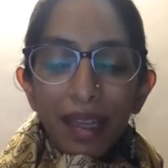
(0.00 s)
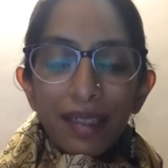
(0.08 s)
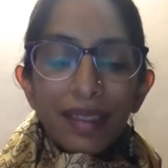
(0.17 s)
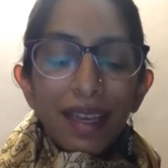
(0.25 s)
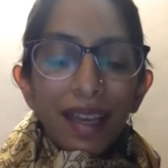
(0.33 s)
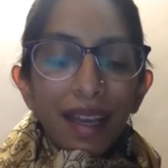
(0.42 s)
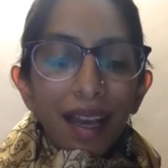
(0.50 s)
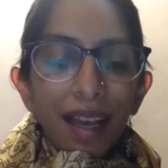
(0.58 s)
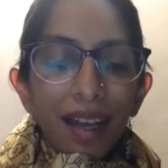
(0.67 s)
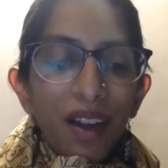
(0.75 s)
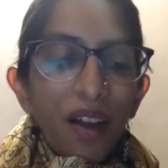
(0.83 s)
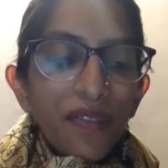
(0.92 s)
And
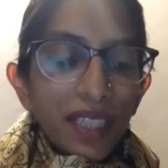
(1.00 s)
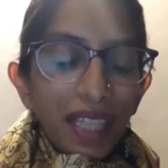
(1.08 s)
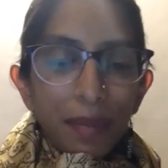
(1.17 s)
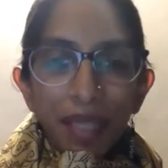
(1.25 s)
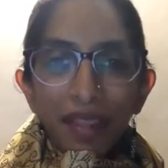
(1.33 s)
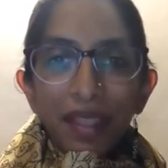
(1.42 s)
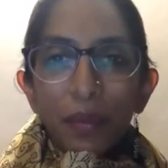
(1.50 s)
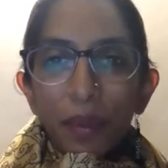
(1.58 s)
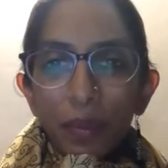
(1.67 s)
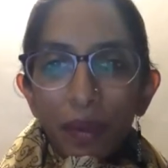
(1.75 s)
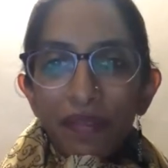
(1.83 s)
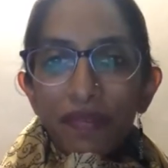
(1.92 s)
Oftentimes, I think
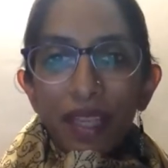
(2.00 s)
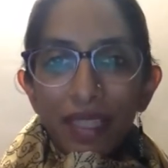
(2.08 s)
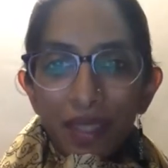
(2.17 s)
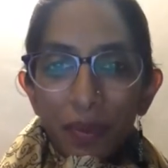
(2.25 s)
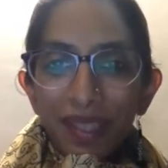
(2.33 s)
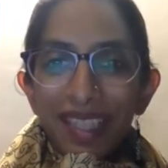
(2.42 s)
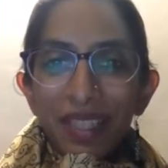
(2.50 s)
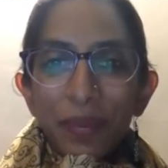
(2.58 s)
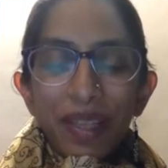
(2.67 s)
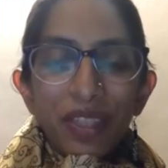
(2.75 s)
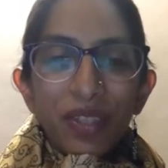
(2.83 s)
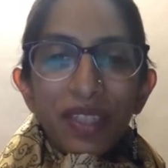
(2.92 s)
when we're faced with these
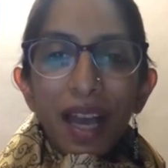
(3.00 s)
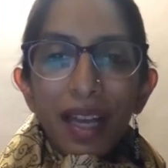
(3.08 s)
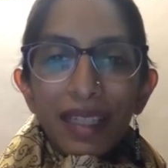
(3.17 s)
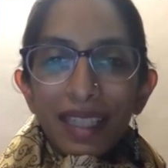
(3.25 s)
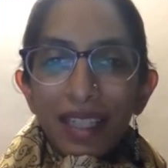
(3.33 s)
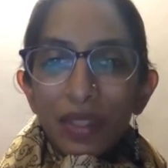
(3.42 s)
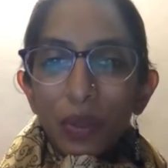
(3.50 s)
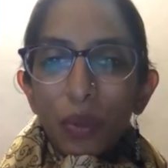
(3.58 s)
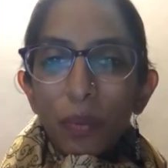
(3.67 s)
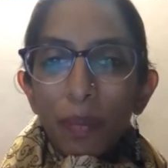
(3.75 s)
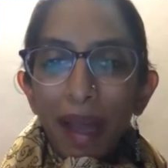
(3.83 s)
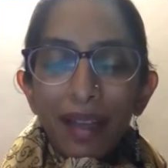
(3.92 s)
questions, I tend to
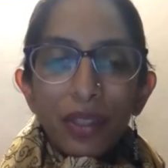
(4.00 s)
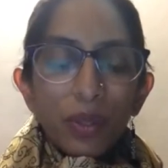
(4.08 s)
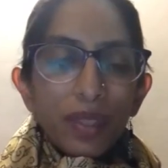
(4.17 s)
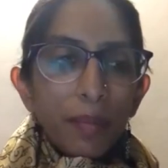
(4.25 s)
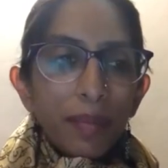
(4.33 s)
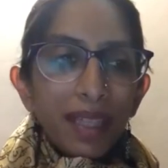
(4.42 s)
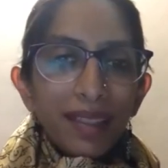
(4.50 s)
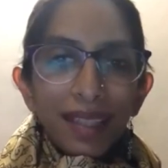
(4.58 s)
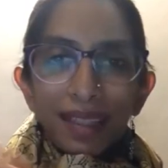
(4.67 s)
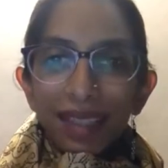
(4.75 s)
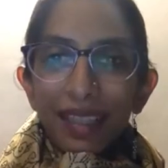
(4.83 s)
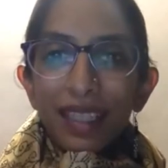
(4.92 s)
go back to something
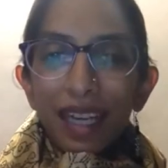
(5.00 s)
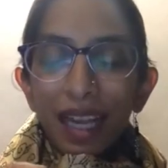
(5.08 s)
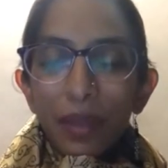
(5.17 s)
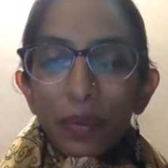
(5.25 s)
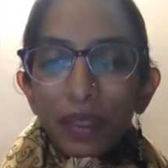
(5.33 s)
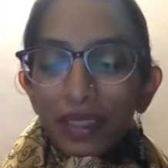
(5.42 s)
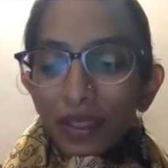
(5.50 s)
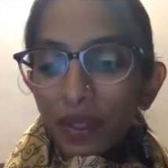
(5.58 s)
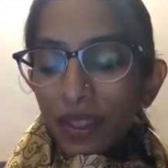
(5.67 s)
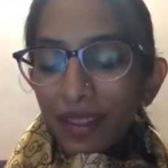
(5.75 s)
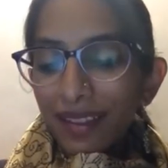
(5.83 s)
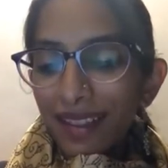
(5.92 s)
that Tanya and I worked
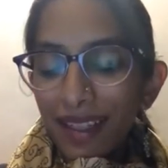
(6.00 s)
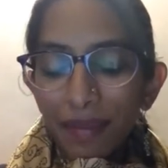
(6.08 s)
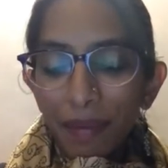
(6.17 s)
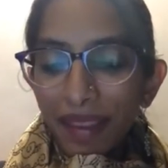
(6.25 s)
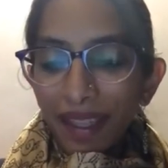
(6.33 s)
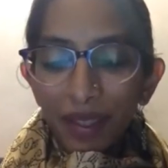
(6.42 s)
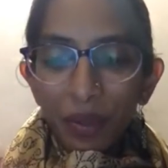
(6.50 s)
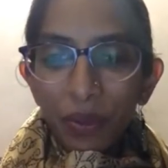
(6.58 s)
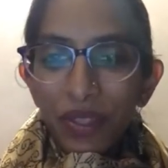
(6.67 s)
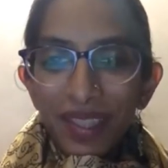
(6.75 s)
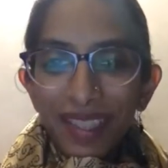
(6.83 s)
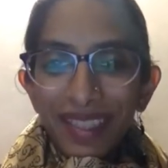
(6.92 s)
on, I think
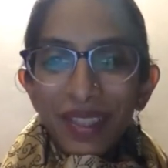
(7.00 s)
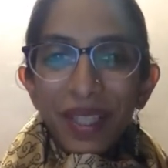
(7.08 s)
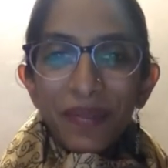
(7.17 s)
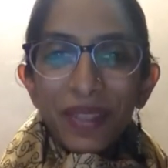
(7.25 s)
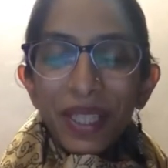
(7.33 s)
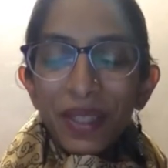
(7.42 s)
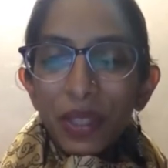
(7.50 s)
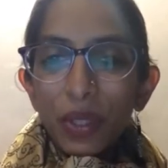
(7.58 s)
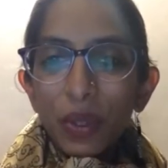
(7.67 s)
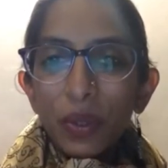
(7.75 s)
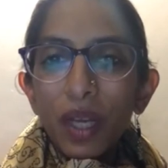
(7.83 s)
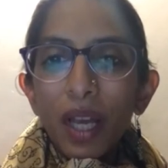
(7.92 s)
close to 6 or 7 years
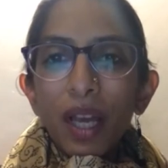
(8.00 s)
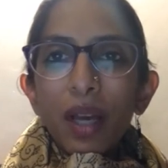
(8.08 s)
ago,